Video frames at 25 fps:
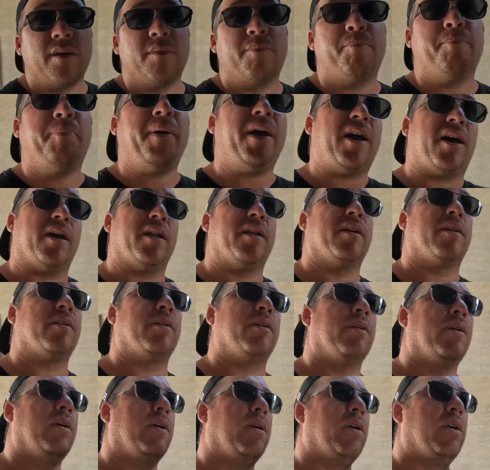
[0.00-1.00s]
but
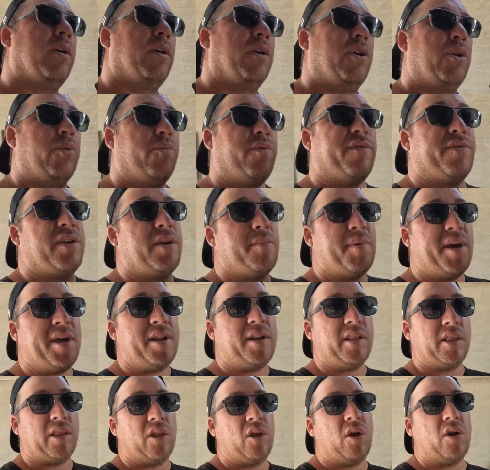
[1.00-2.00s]
with the amount
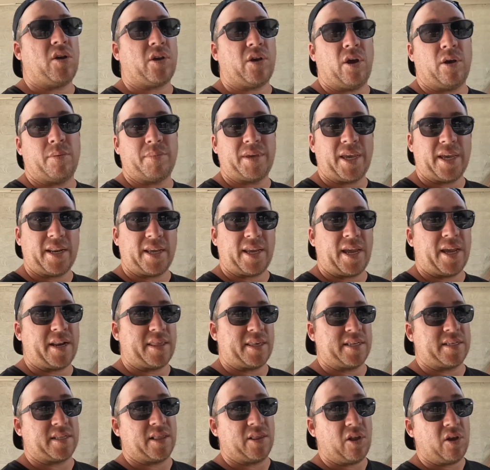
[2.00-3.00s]
of lock I'm getting out of
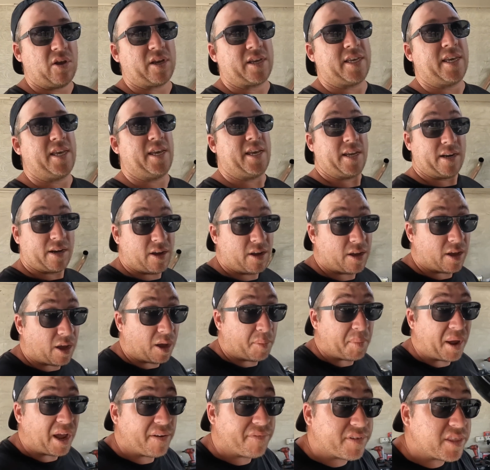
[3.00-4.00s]
this lock kit, I'm
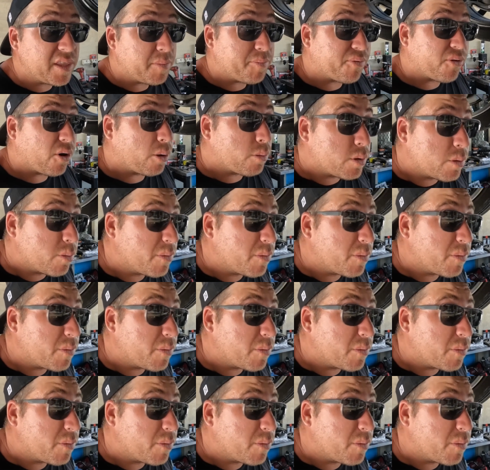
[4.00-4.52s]
having the problem